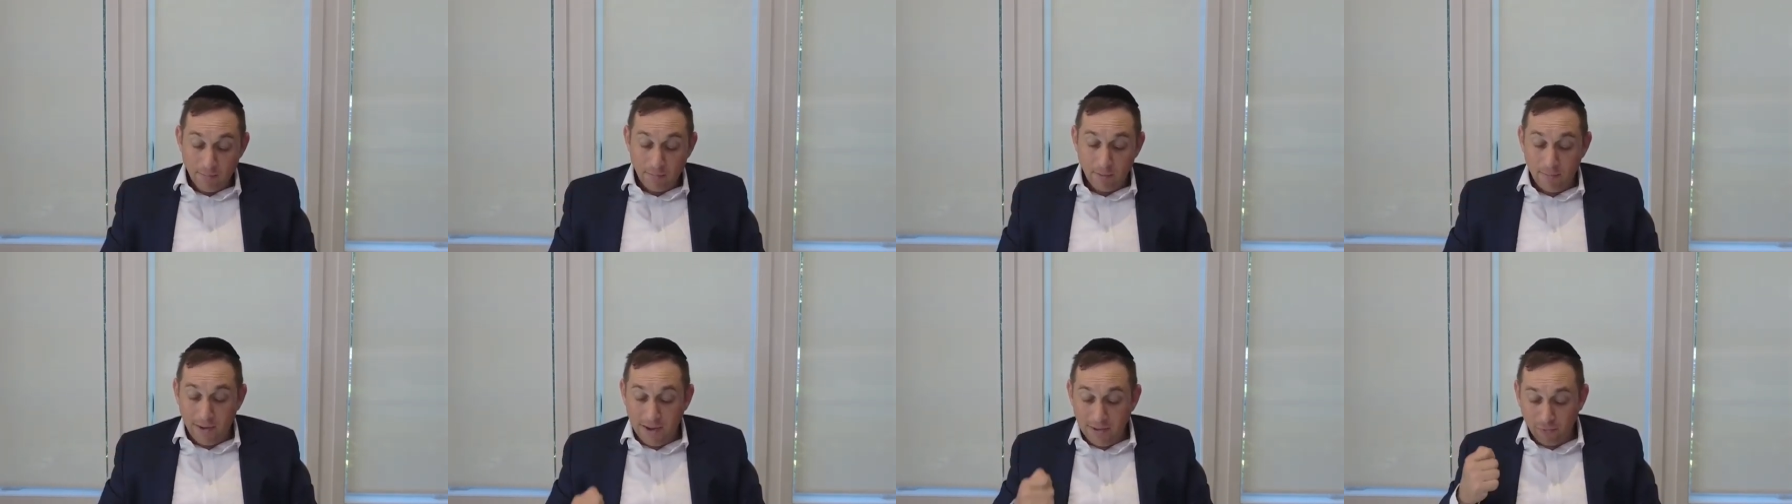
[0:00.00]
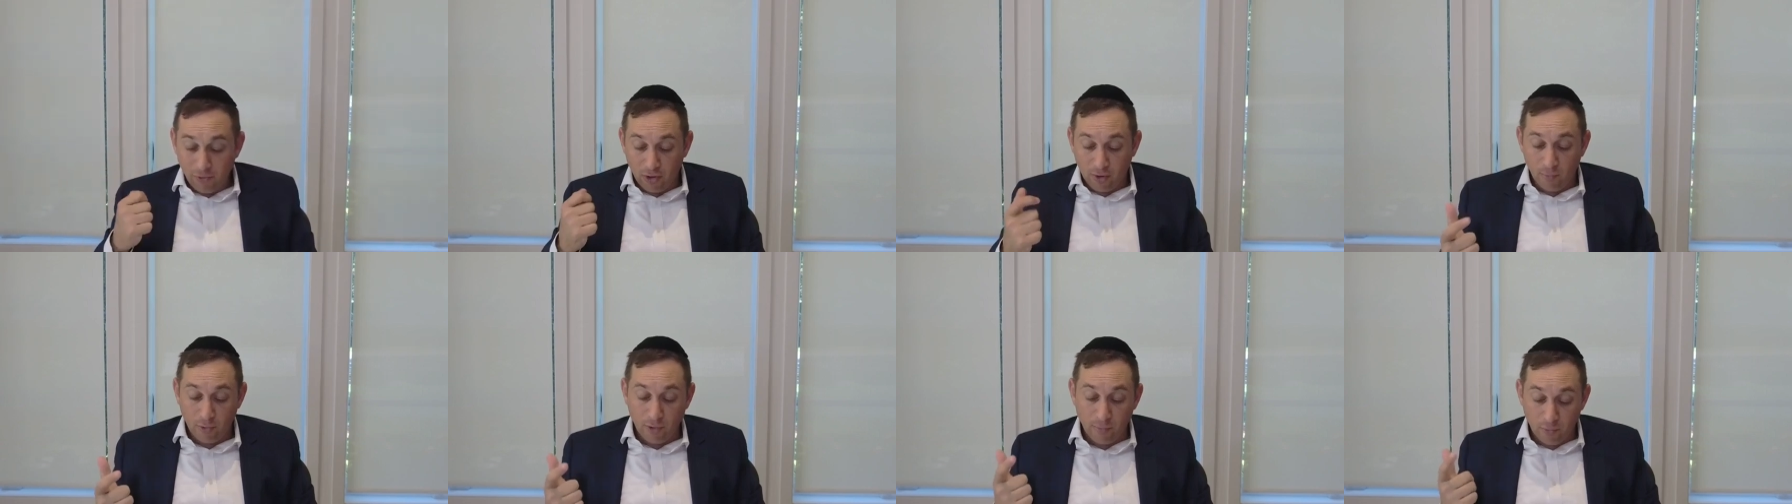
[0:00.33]
But
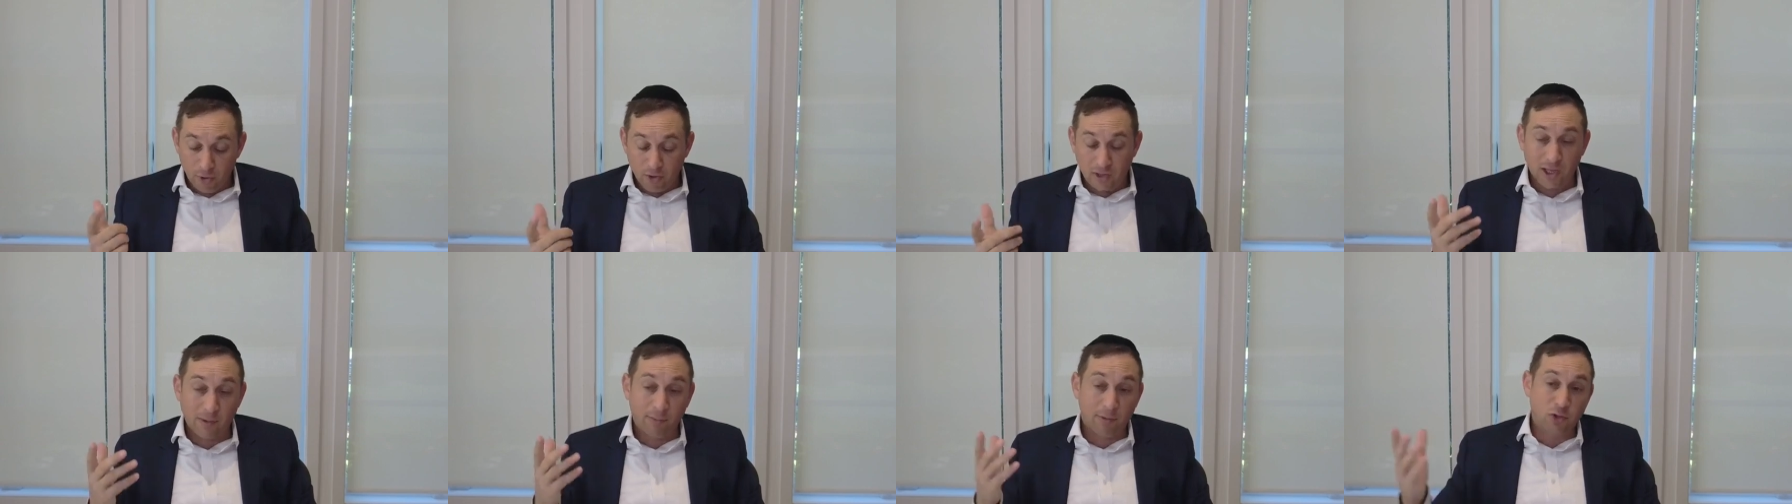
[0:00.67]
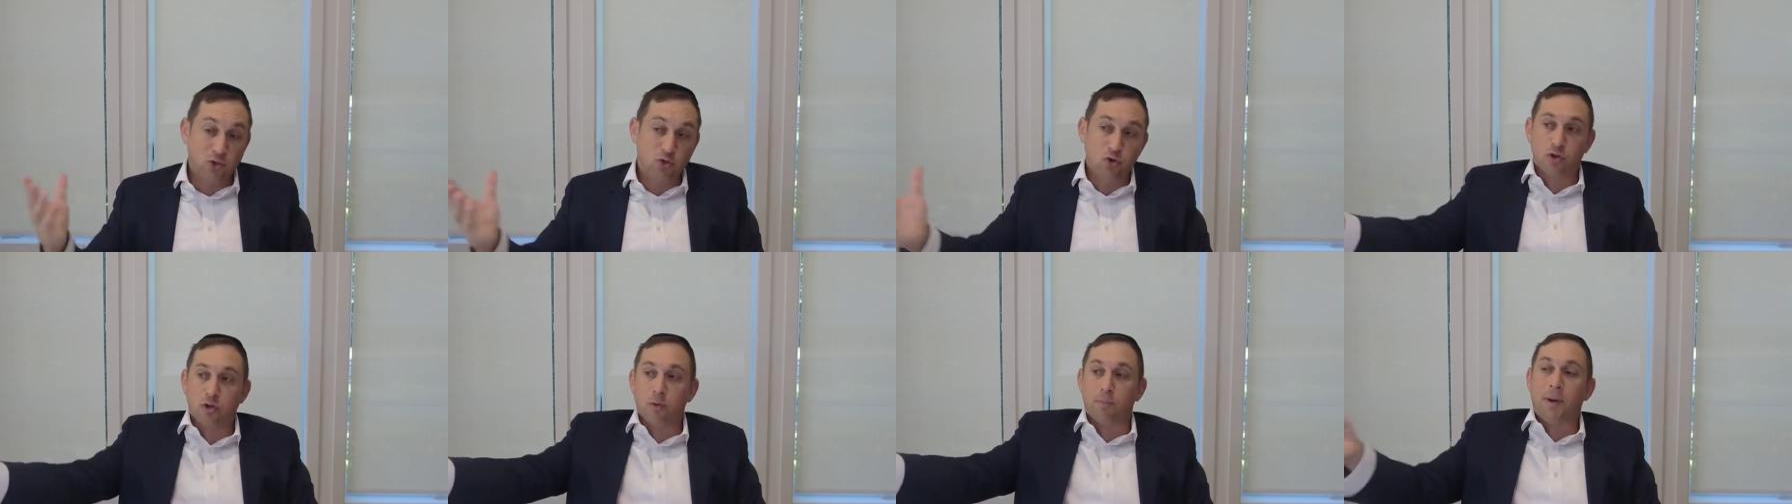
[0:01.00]
when we look
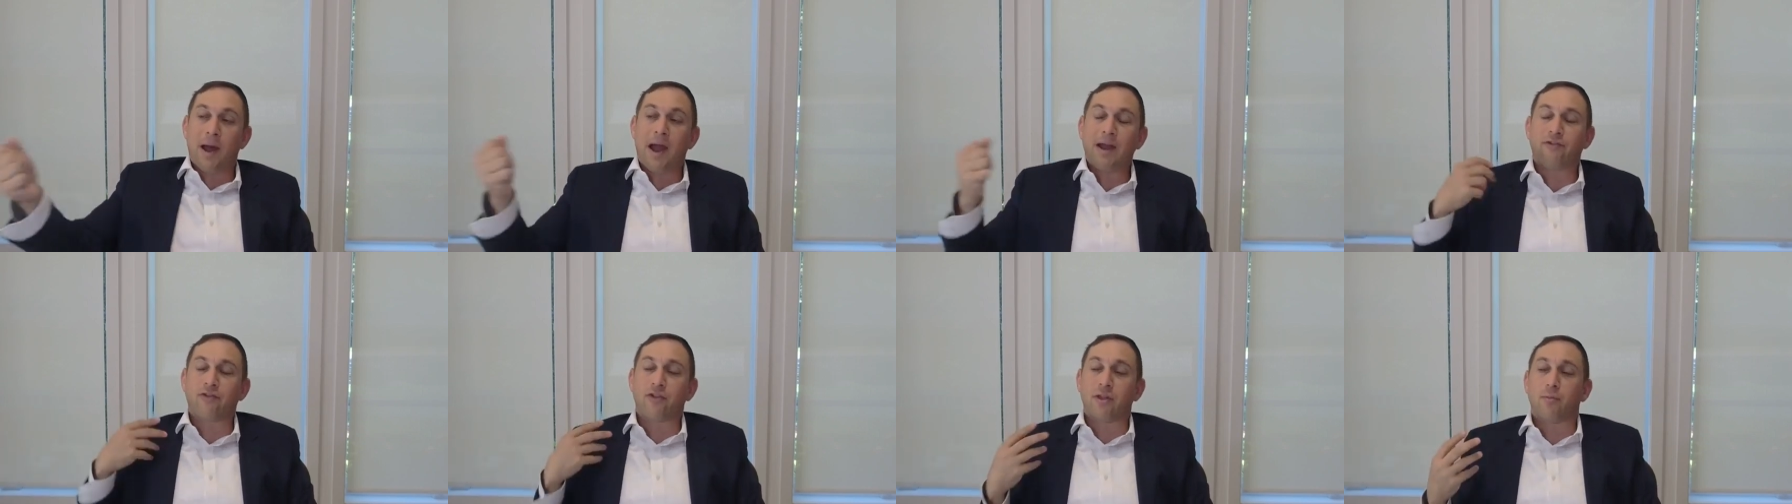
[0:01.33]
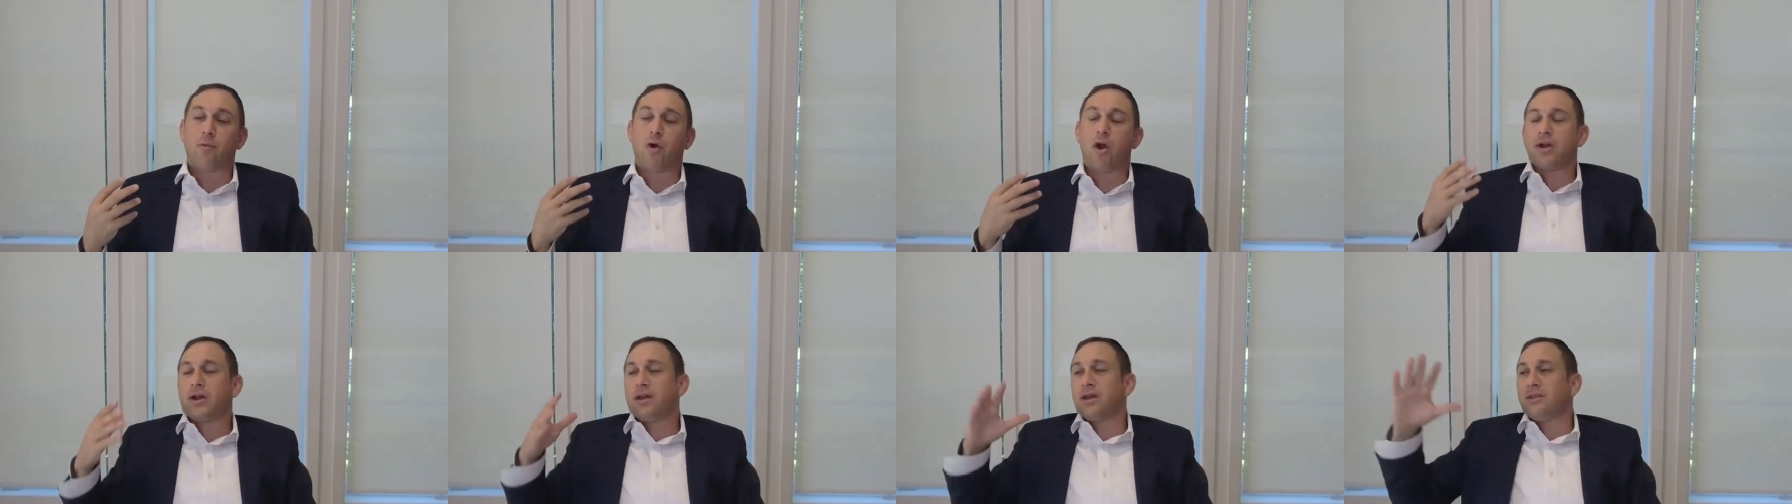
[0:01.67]
at you buy it for the
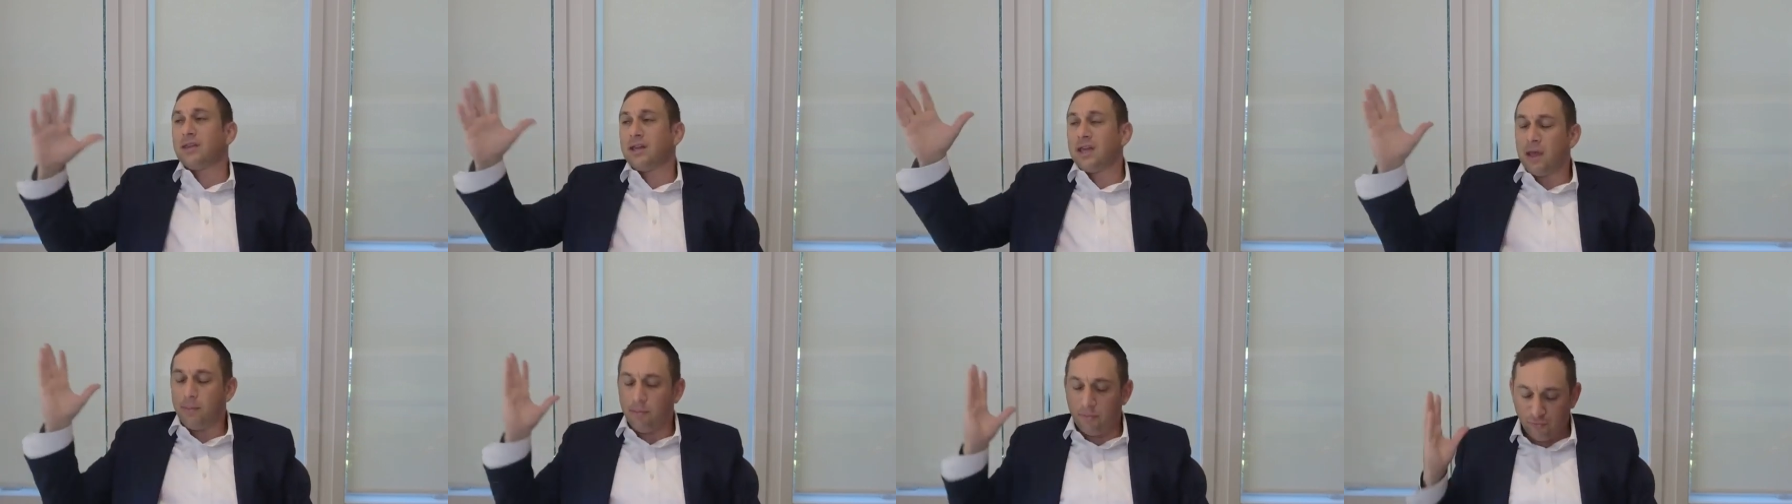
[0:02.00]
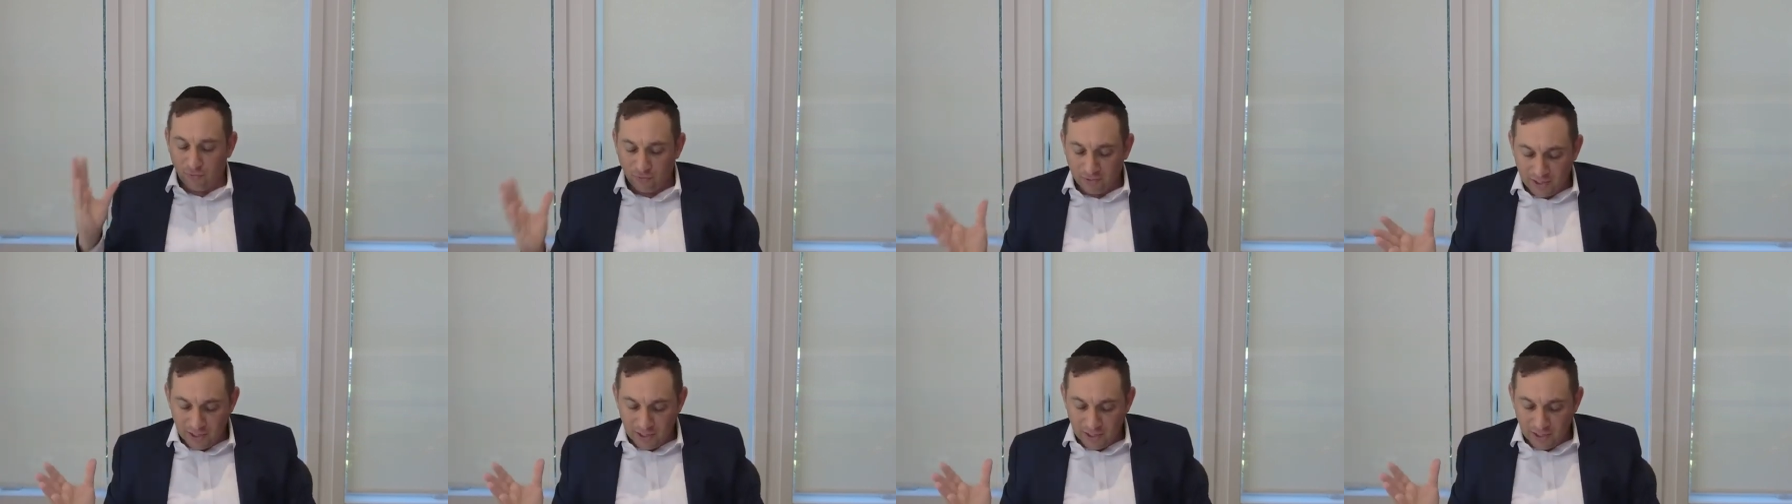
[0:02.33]
market to keep it for